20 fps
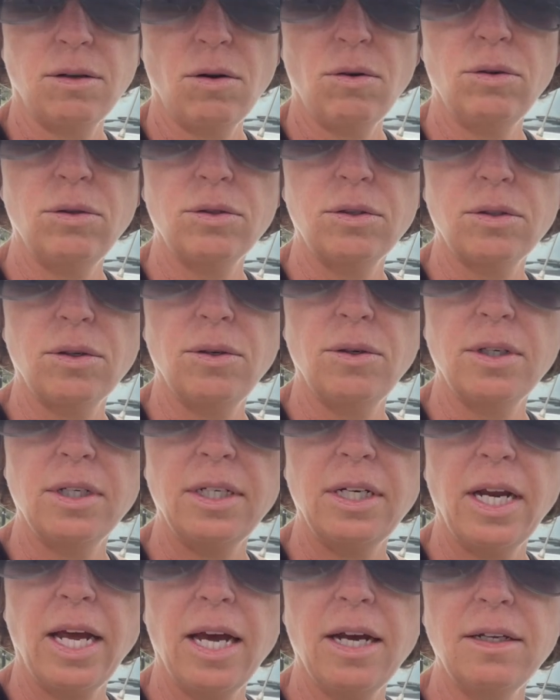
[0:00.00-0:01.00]
all
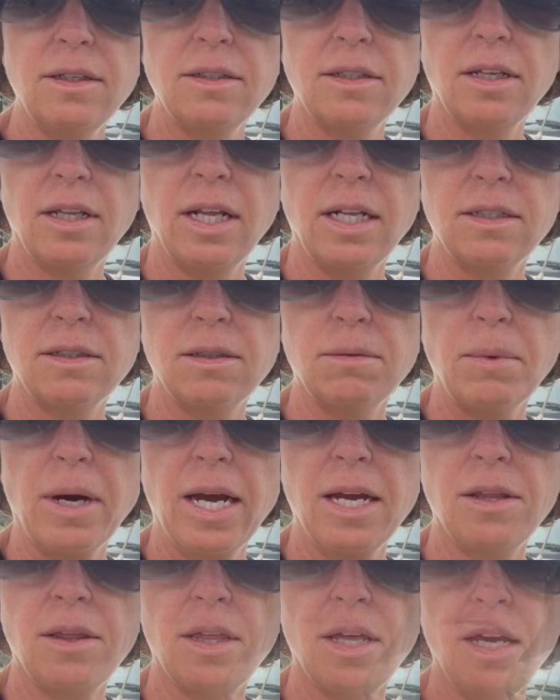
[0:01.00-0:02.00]
sorted now, so that's the
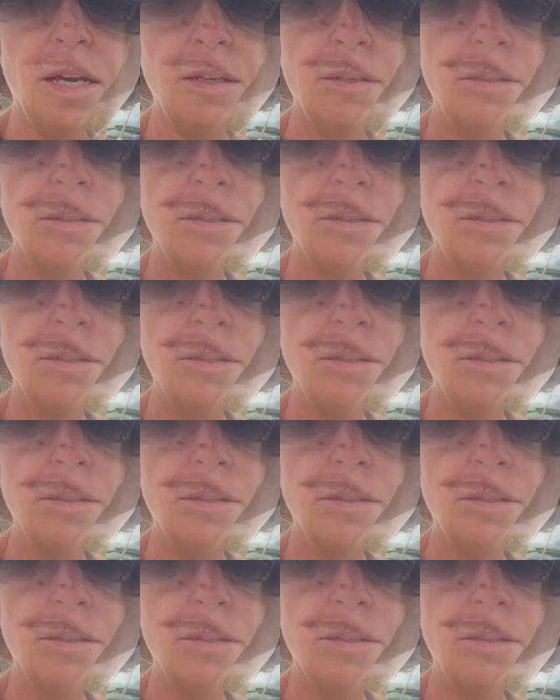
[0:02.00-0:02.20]
main thing.